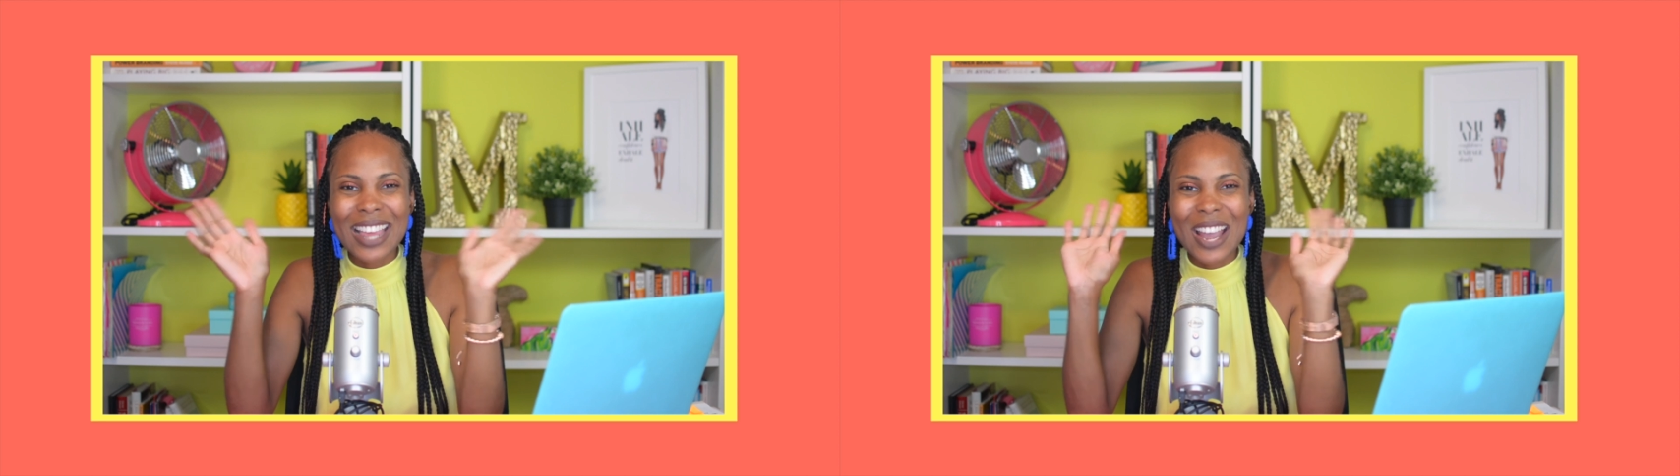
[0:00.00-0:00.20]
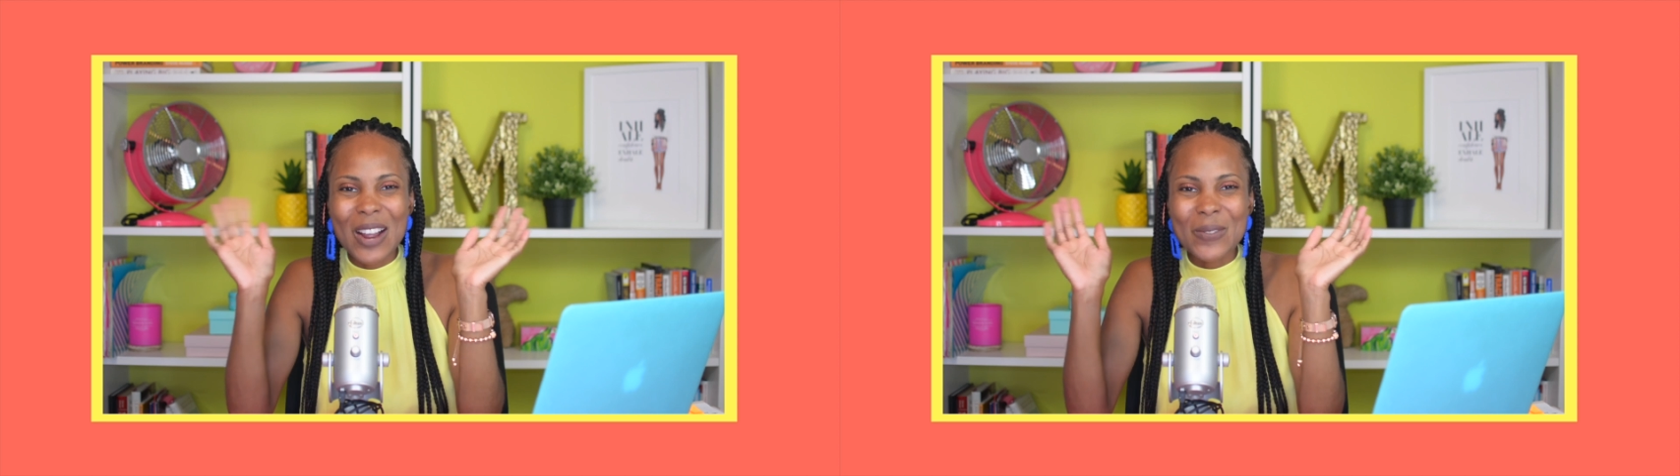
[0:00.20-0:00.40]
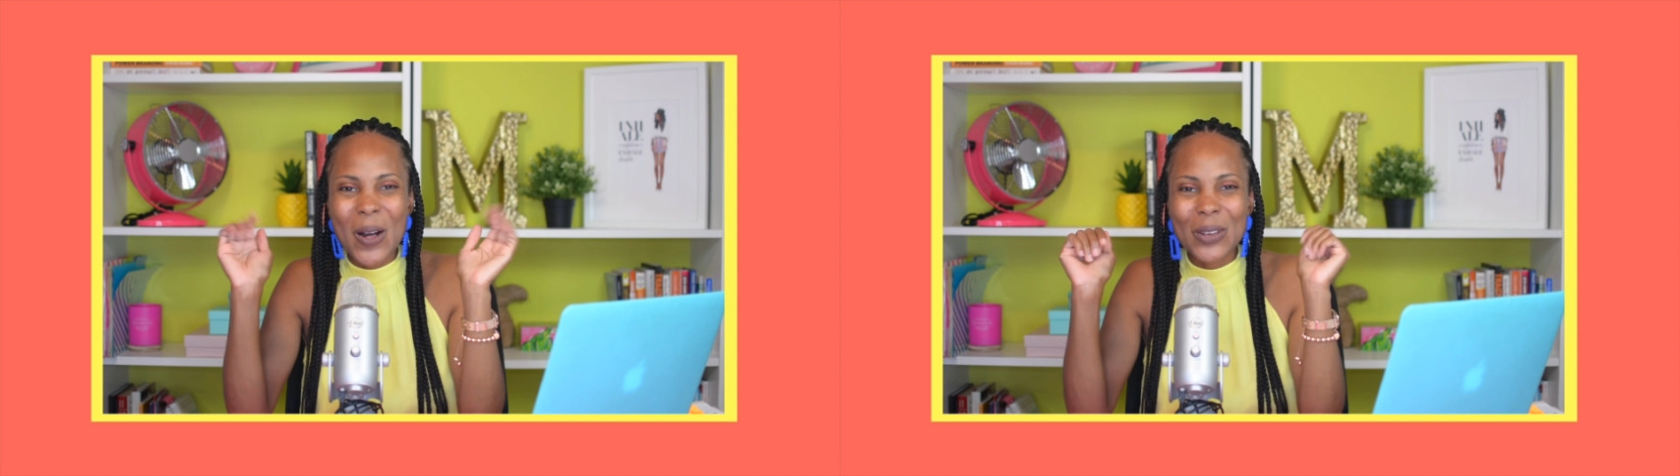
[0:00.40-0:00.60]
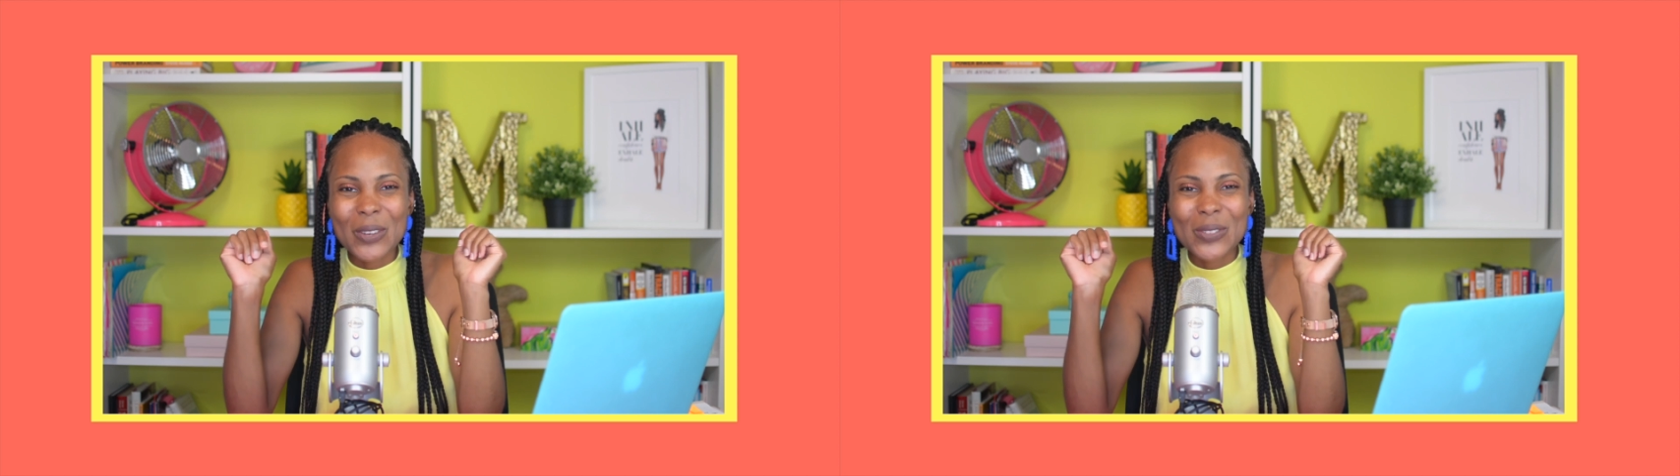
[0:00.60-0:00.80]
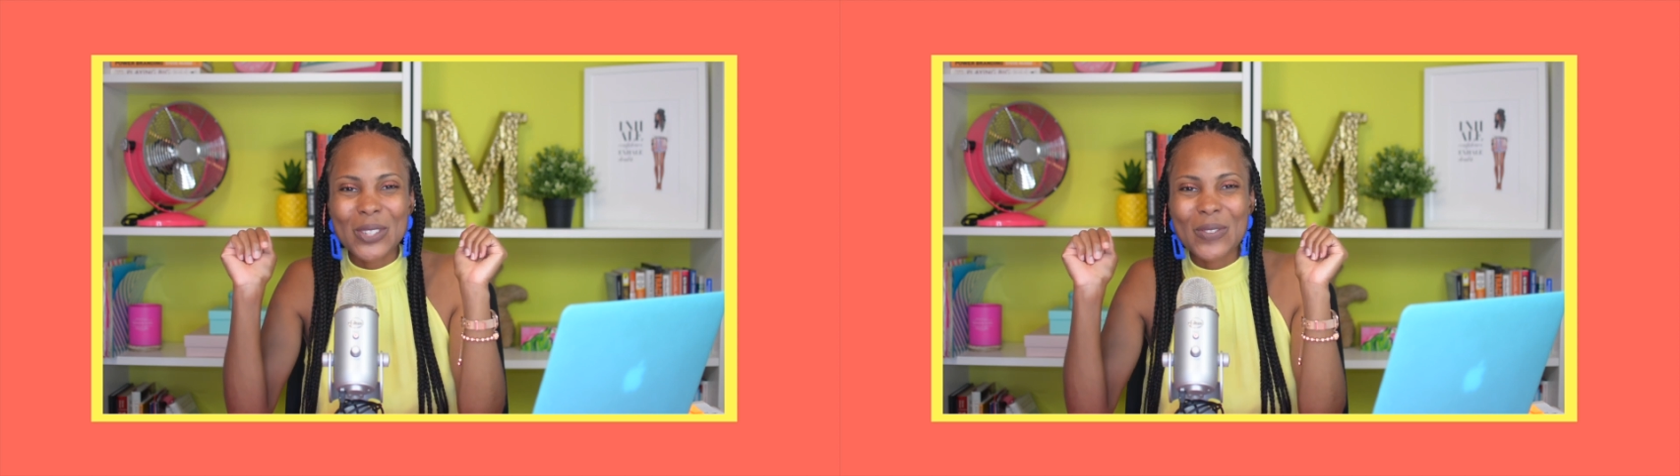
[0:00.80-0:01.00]
Hey there,
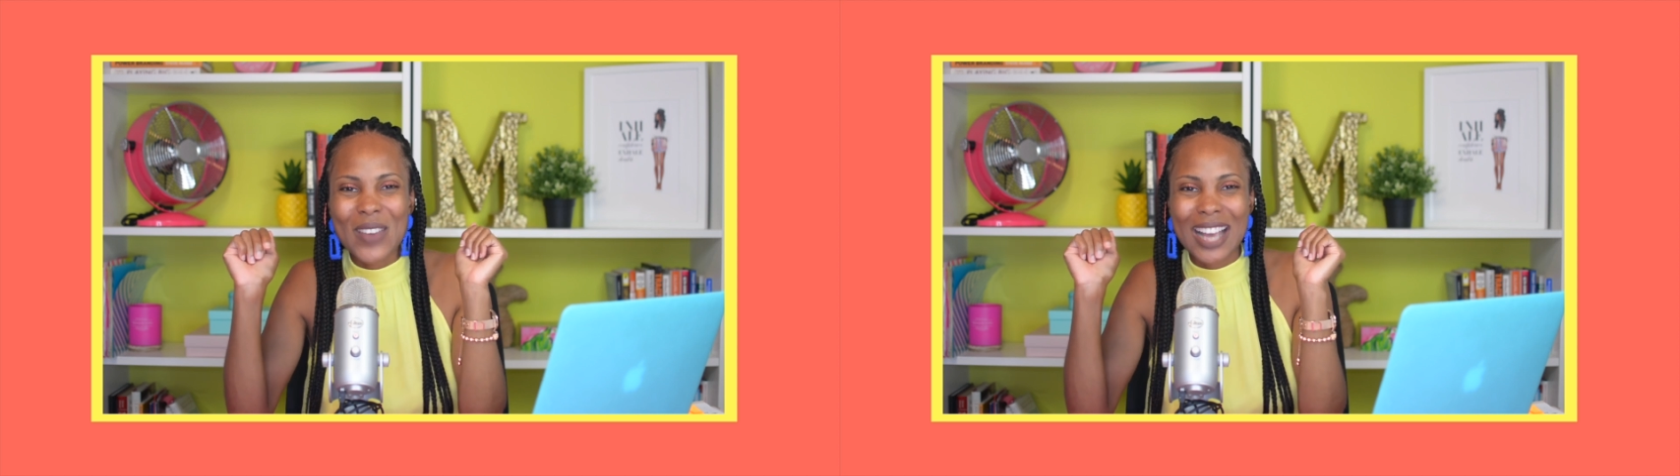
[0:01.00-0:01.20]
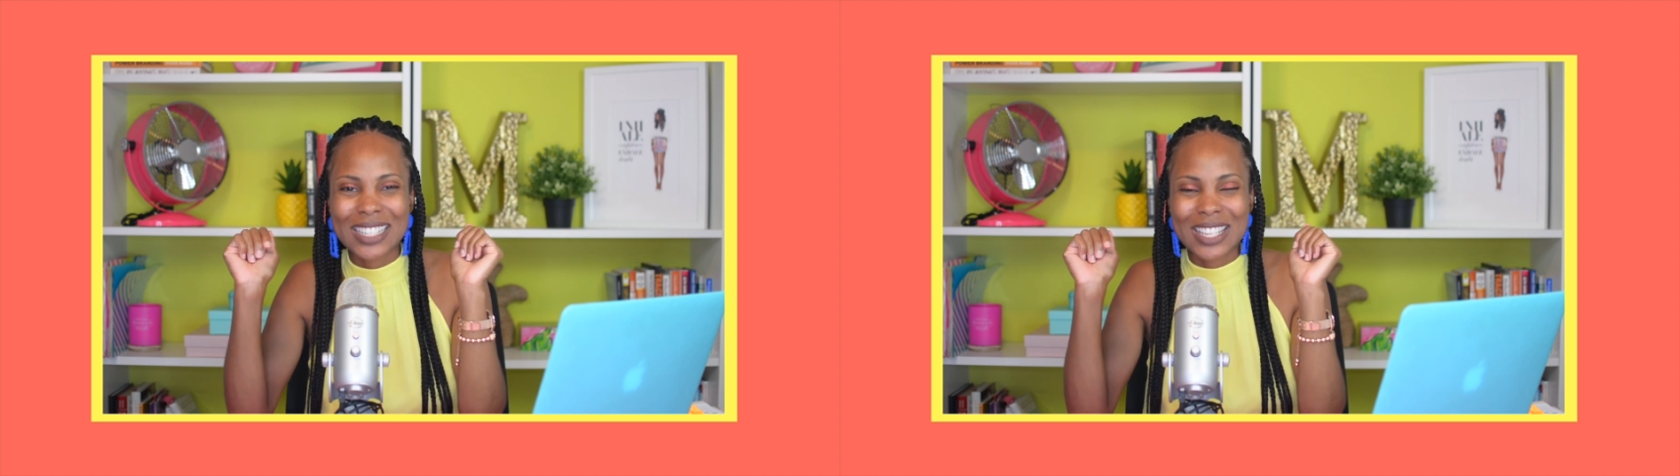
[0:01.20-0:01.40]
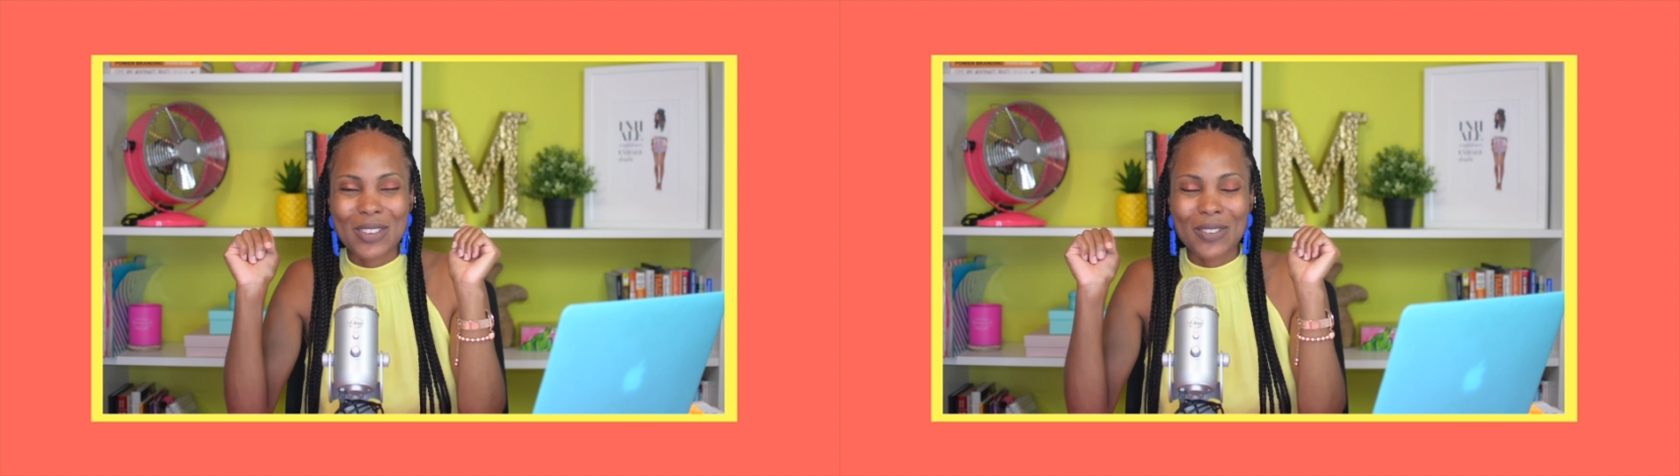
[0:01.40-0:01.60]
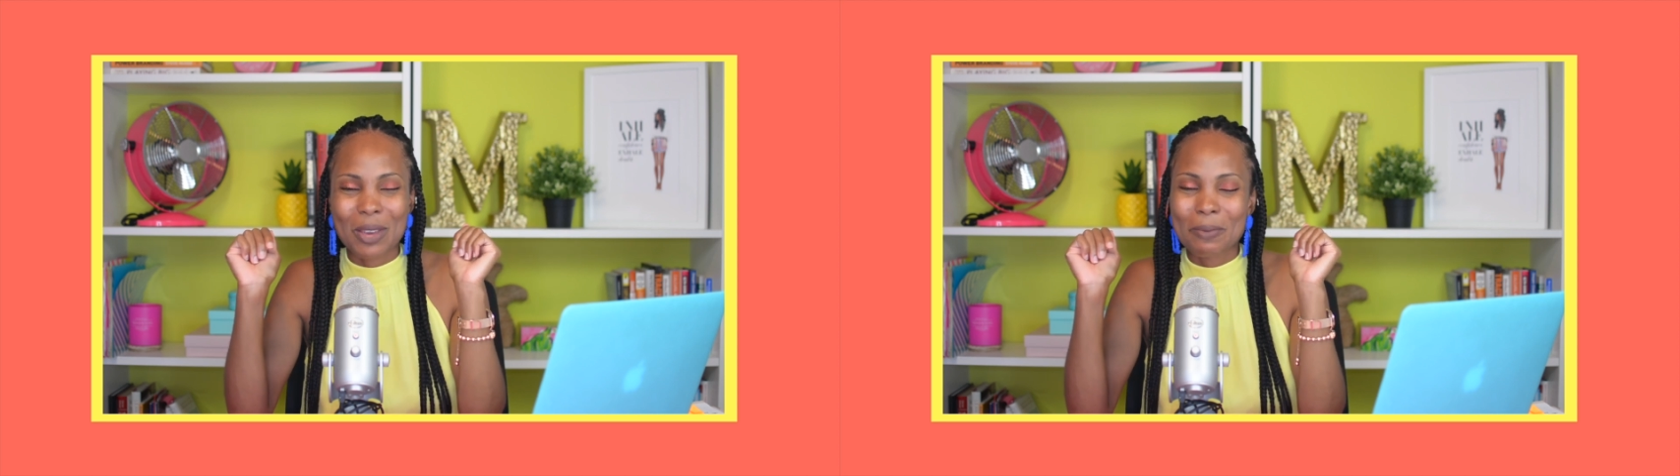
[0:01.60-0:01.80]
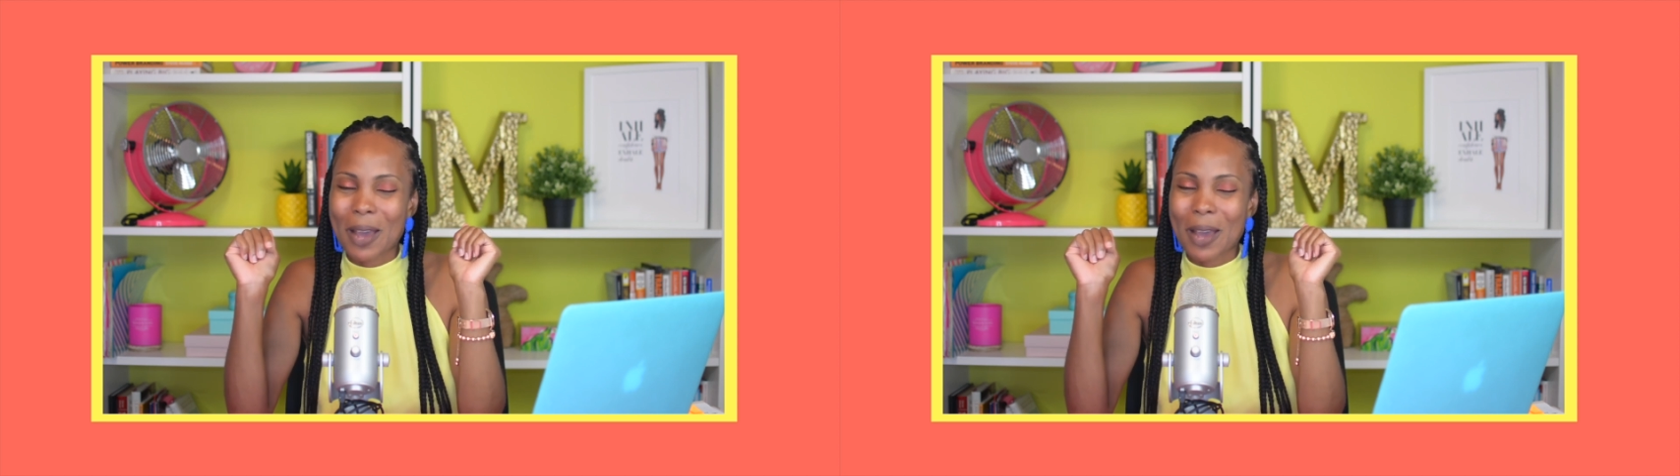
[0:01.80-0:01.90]
welcome to Mac TV.